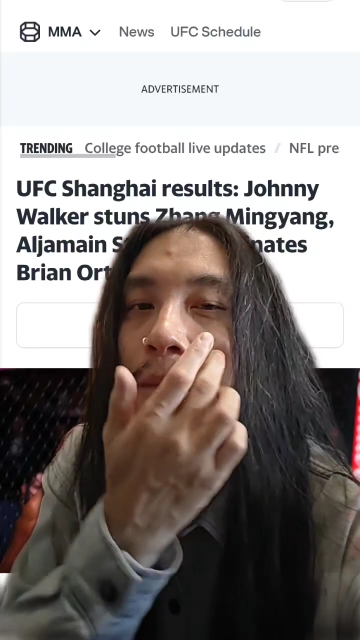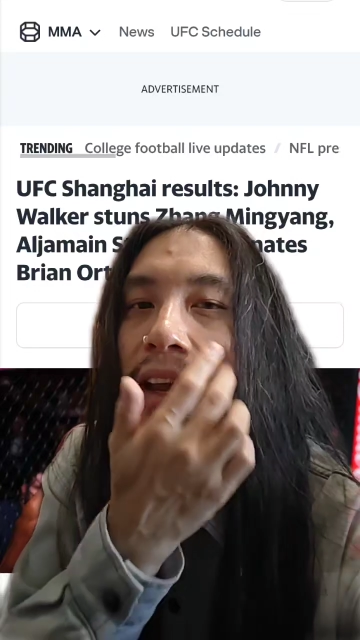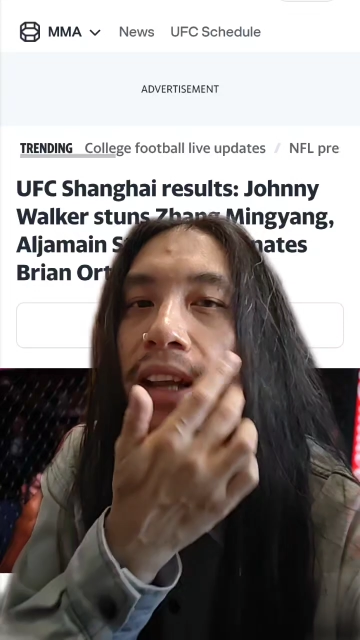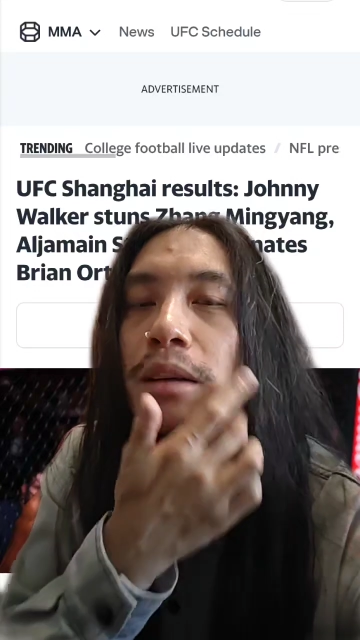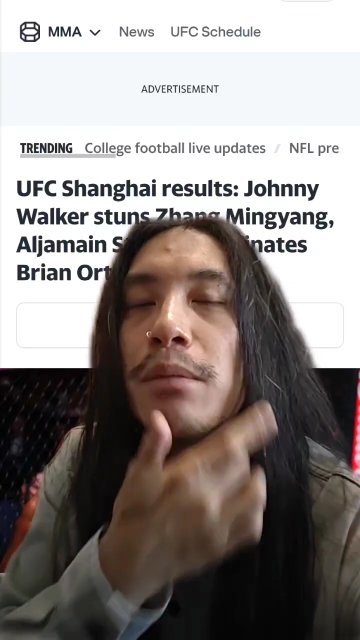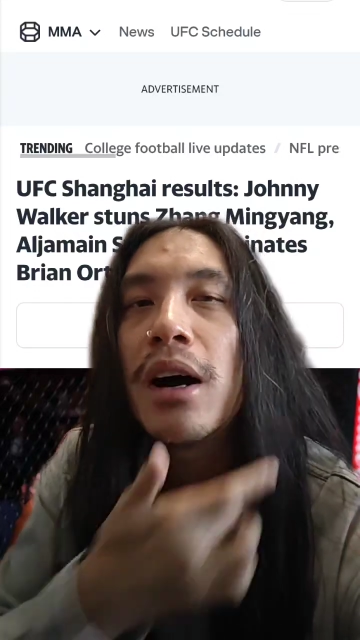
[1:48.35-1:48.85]

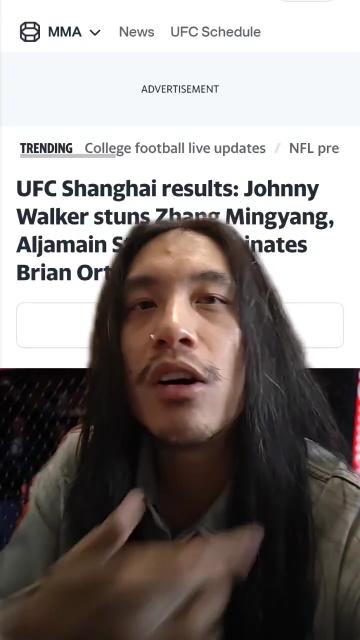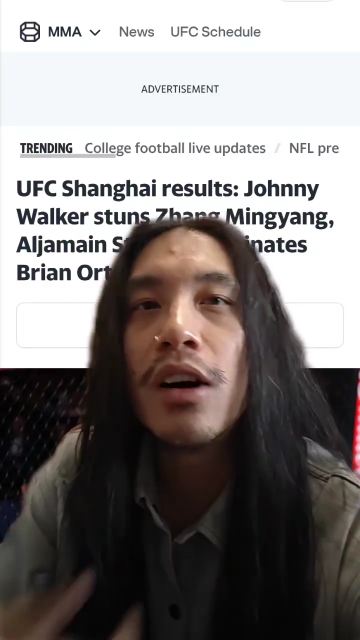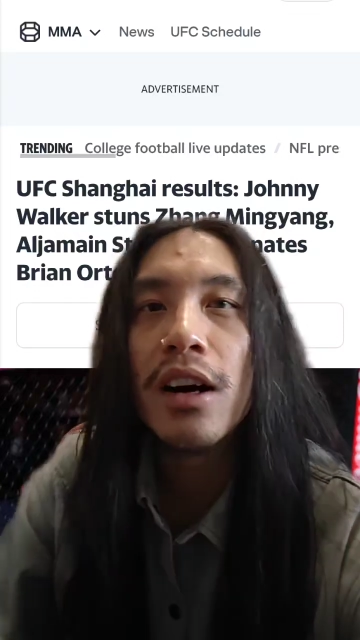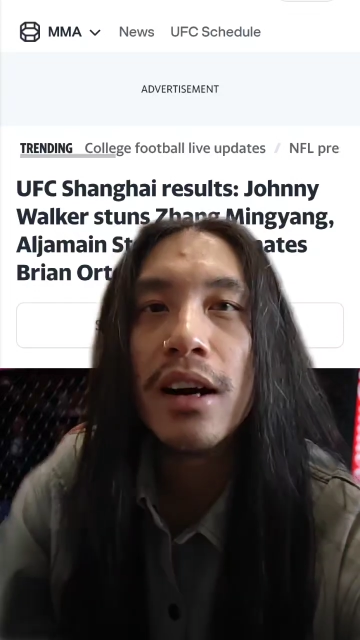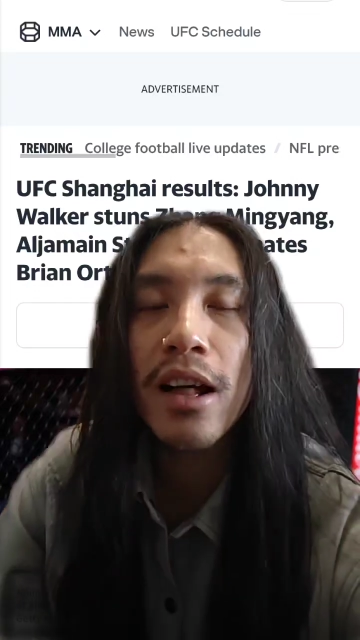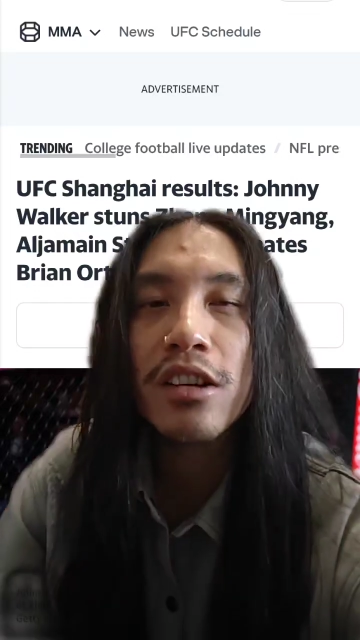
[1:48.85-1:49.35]
made
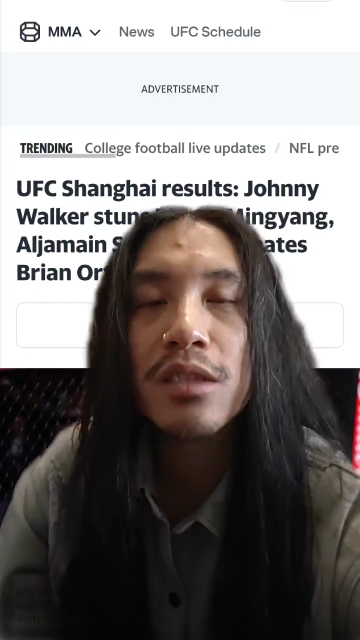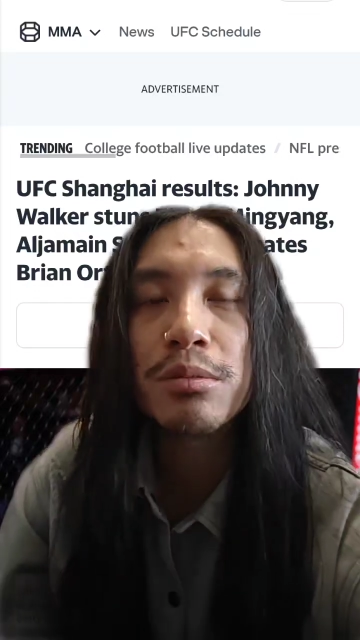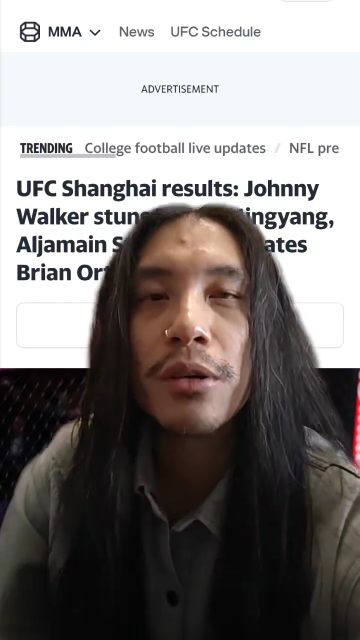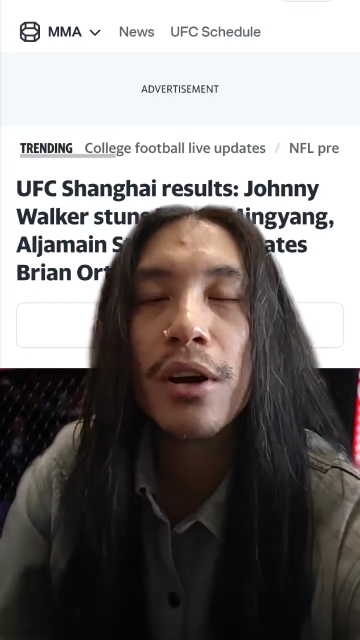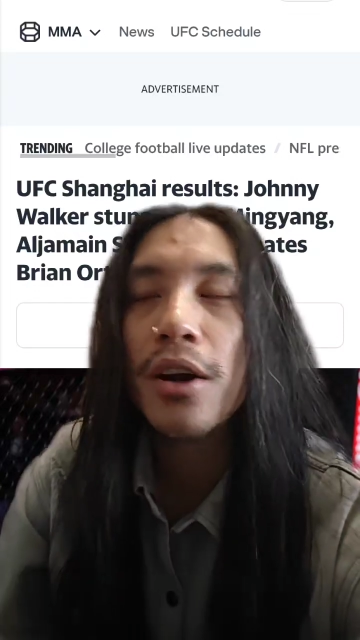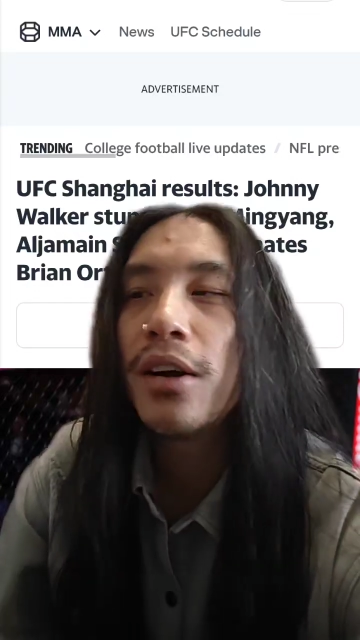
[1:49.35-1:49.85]
about Alex
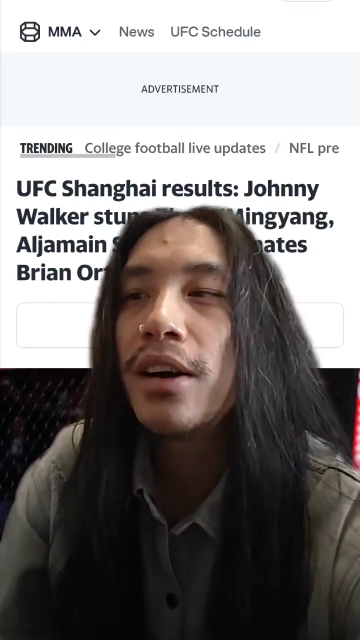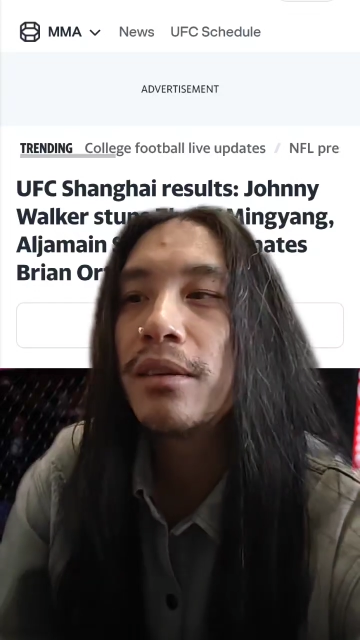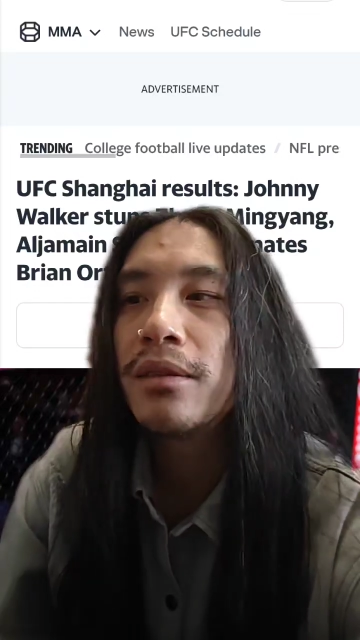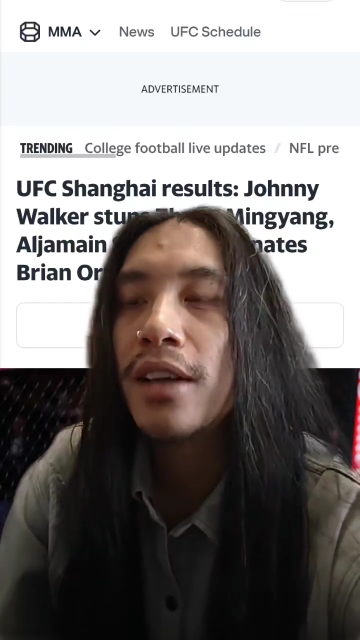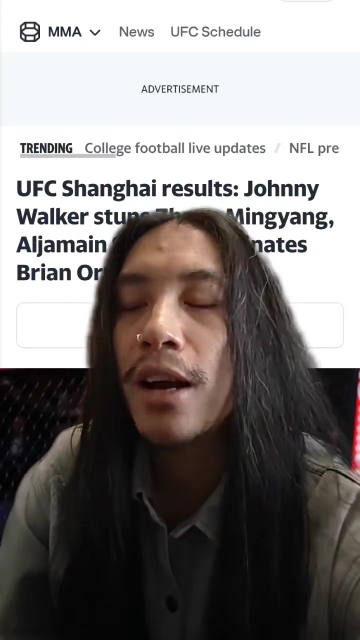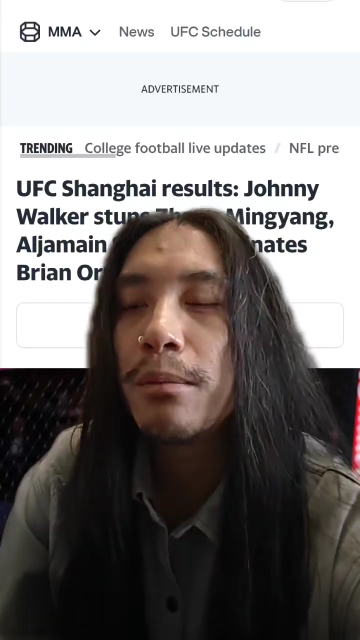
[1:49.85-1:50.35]
Pereira
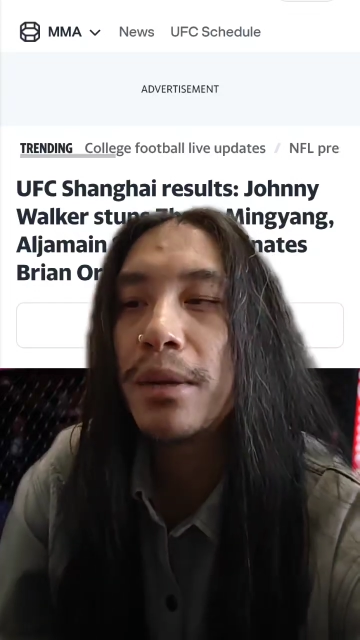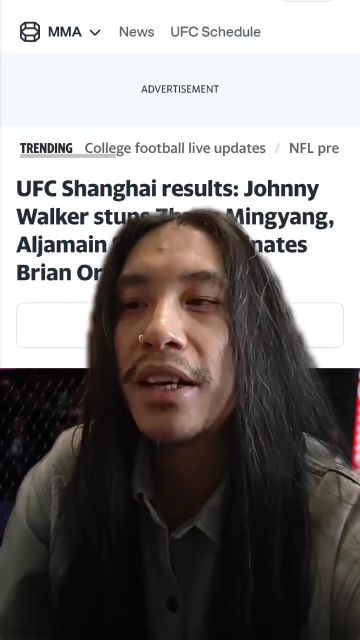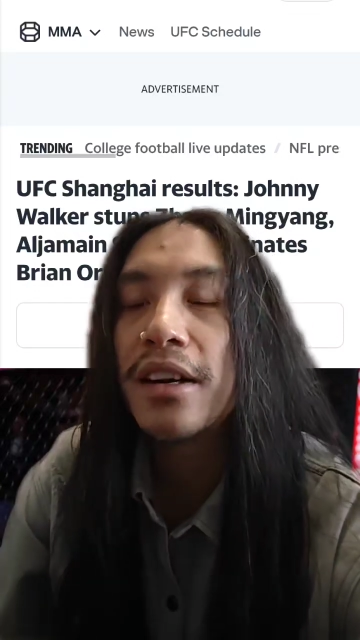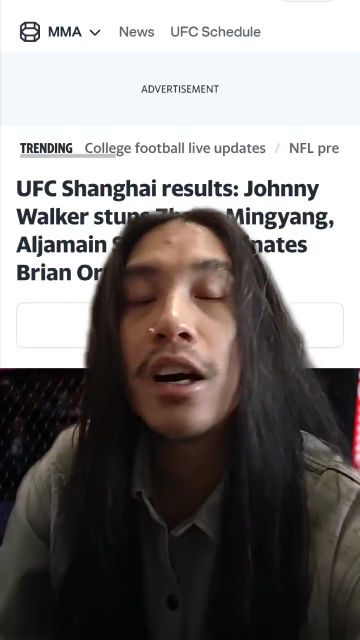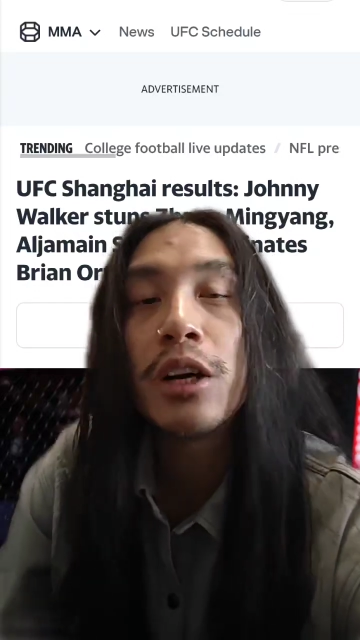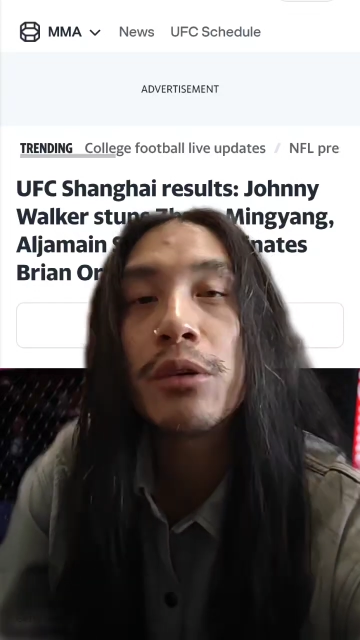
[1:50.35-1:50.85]
not
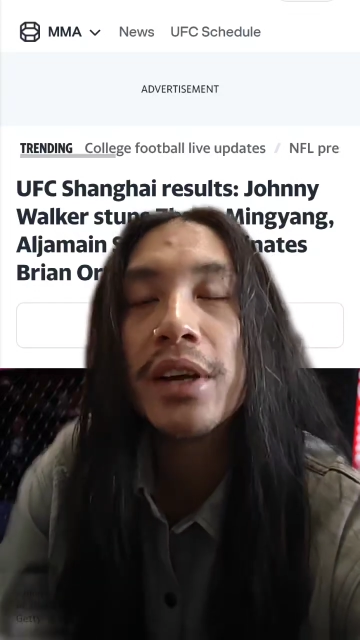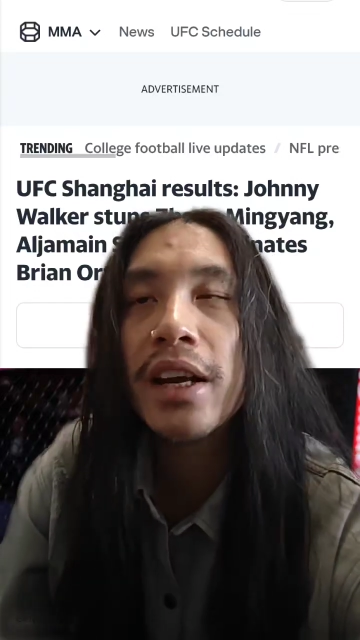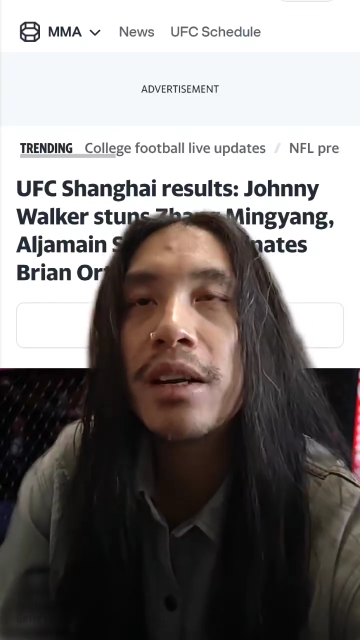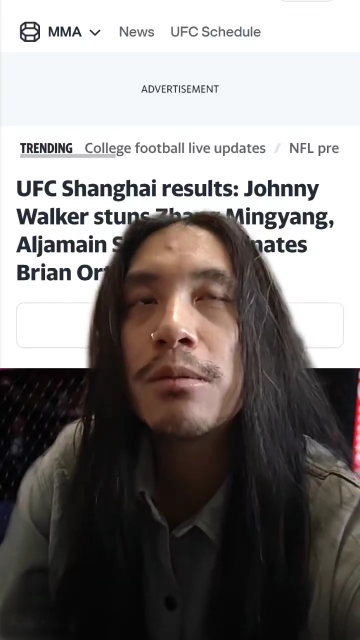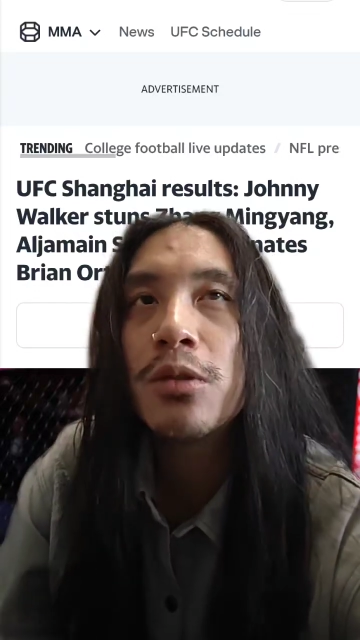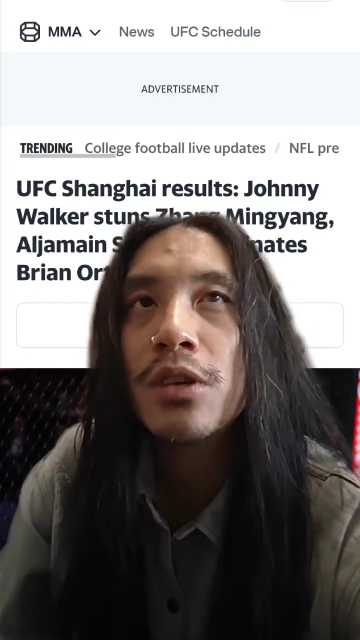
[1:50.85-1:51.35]
being hungry
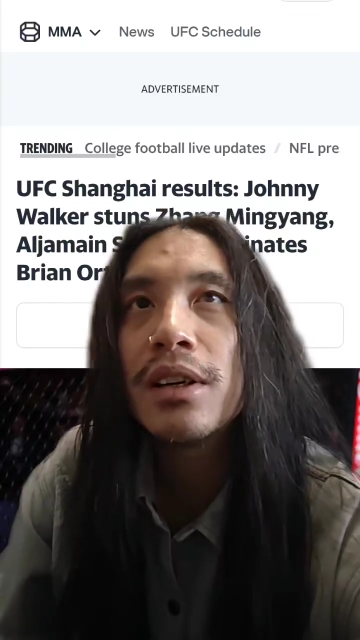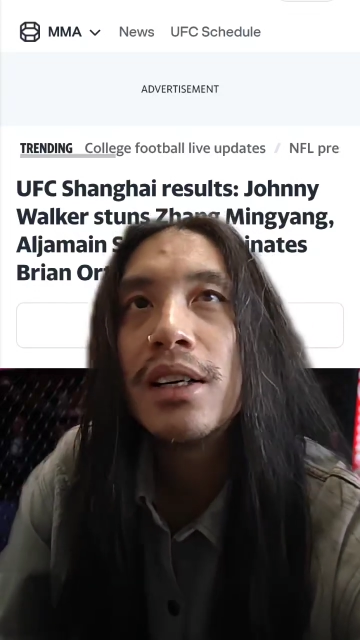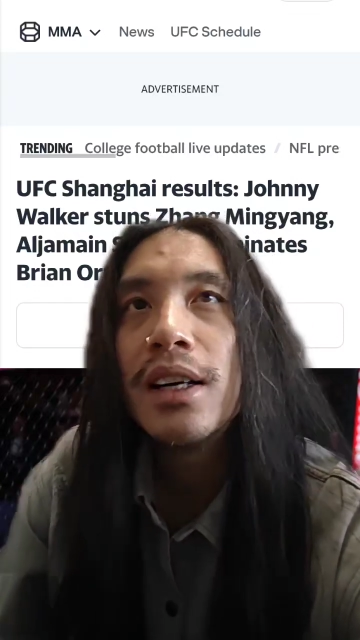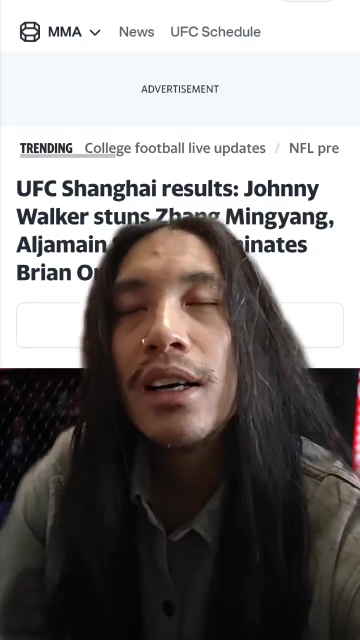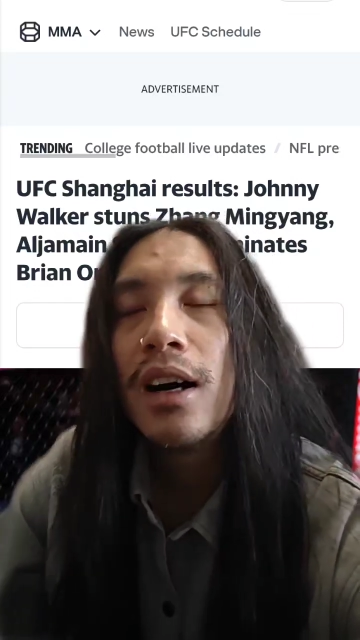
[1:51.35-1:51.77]
anymore.